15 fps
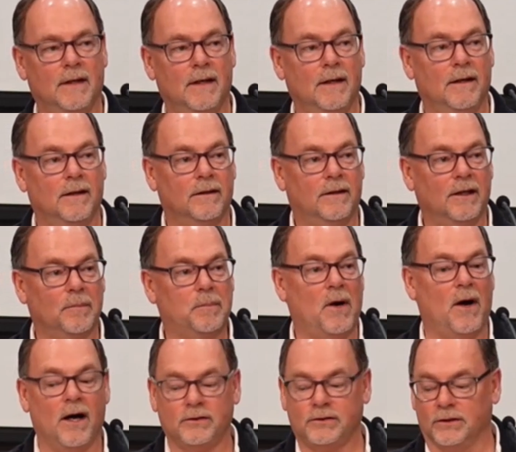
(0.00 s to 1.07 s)
The
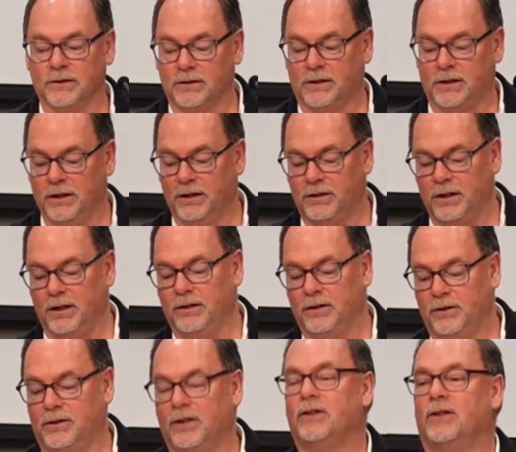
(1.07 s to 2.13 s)
apostles
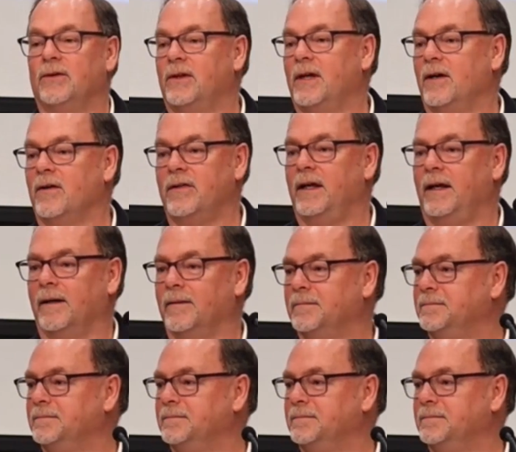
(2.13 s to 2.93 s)
continued to do their thing,